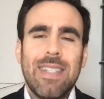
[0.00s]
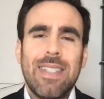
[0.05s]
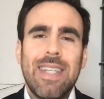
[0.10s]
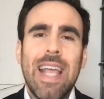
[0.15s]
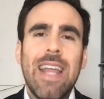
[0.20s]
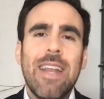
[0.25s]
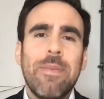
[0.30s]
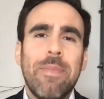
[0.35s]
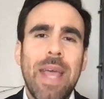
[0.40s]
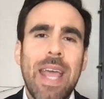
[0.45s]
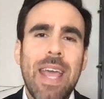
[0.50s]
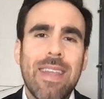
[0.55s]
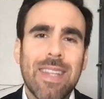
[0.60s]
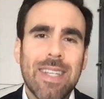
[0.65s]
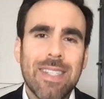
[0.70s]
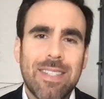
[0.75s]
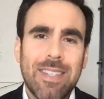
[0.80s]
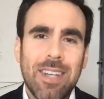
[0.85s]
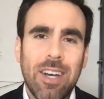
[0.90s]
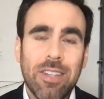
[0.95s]
Tatum and
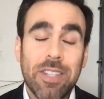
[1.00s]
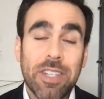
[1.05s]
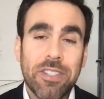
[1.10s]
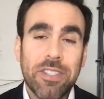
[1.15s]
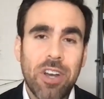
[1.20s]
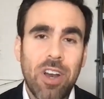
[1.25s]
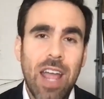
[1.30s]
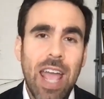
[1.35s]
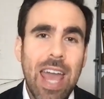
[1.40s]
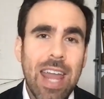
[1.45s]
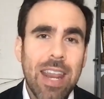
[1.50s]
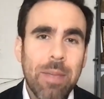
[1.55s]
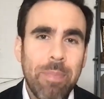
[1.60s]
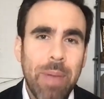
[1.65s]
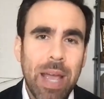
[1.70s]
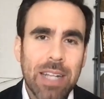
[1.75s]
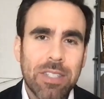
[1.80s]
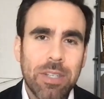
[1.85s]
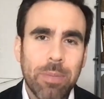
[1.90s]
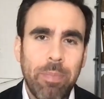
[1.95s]
the Celtics are heading
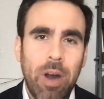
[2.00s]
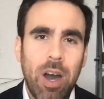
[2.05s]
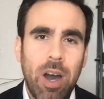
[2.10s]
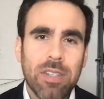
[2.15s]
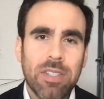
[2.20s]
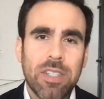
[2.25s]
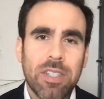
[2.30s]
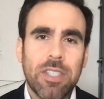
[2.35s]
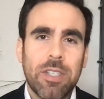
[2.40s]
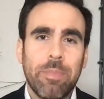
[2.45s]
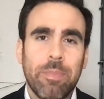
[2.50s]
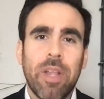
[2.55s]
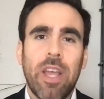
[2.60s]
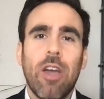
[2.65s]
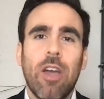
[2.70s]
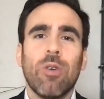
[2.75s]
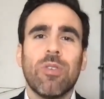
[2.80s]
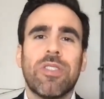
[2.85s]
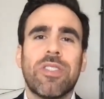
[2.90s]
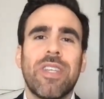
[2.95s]
back to Boston to play
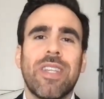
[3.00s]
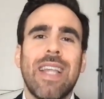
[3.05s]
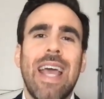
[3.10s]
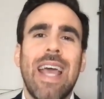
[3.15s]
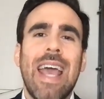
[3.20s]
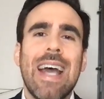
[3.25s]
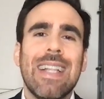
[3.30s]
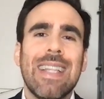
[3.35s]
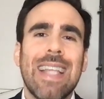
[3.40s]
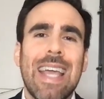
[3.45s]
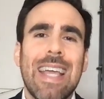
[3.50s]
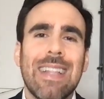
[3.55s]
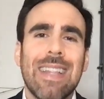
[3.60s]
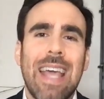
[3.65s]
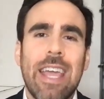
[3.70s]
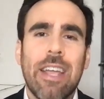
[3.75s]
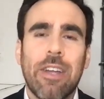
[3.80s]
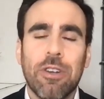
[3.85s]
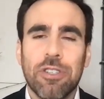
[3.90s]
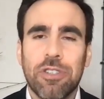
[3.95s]
host to the LA
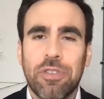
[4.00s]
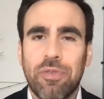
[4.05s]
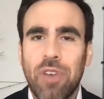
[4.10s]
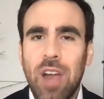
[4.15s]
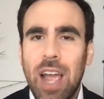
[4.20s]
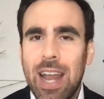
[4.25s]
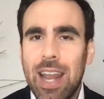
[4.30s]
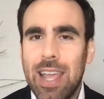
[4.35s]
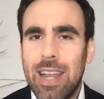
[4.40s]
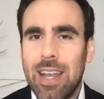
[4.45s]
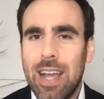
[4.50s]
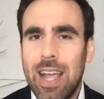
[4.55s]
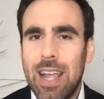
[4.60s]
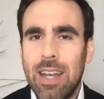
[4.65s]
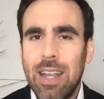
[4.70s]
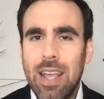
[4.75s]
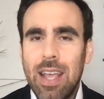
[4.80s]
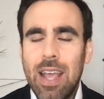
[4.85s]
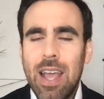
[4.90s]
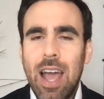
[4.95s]
Lakers Friday night
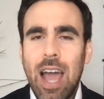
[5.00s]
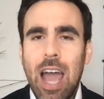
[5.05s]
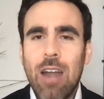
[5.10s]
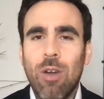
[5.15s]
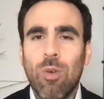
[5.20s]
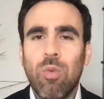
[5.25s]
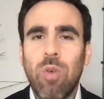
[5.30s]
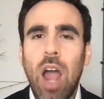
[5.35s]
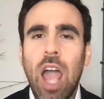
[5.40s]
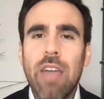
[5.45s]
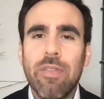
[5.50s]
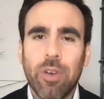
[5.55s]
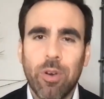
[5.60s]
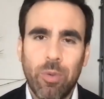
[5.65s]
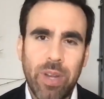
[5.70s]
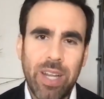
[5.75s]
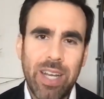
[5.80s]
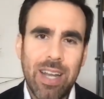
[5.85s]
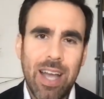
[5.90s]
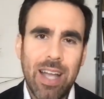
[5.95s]
on
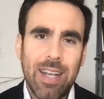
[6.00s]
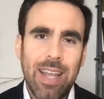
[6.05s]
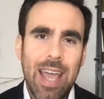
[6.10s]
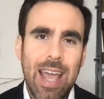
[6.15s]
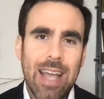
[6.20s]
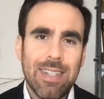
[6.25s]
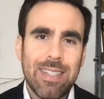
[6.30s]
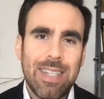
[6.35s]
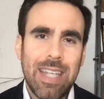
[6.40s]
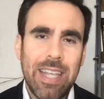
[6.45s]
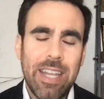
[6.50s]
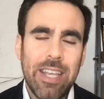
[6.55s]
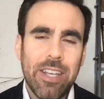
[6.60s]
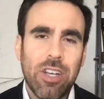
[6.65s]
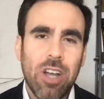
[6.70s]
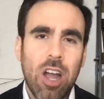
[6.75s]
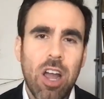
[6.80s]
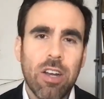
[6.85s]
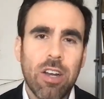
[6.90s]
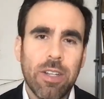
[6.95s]
rivalry night at TD
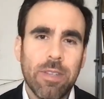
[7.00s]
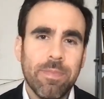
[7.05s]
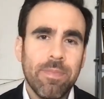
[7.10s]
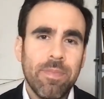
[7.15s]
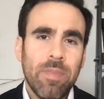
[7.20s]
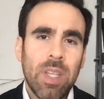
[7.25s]
Garden.